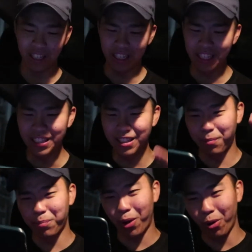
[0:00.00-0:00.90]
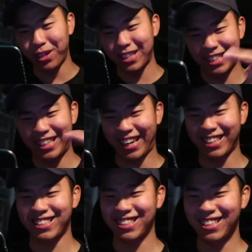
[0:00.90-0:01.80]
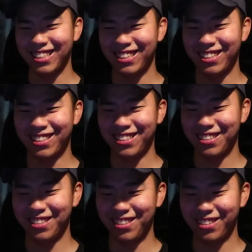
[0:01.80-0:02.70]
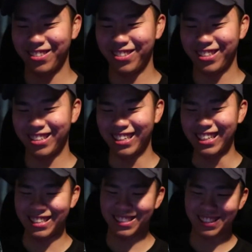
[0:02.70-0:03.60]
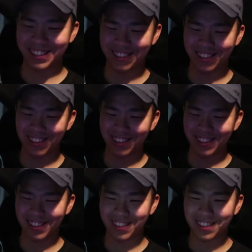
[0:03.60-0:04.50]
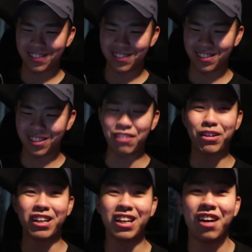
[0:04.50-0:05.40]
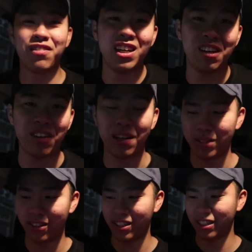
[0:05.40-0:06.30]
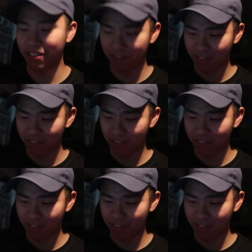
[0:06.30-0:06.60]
In the Pokedex. Nice. Okay, we got a Carvanha family already.